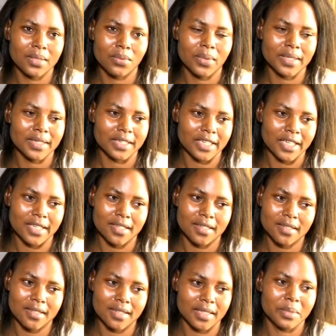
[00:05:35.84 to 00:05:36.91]
He was
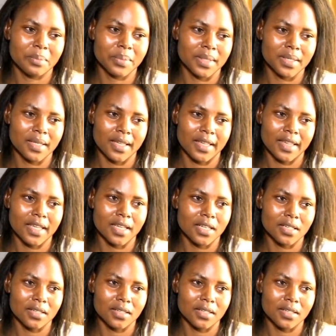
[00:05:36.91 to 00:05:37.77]
just sleeping and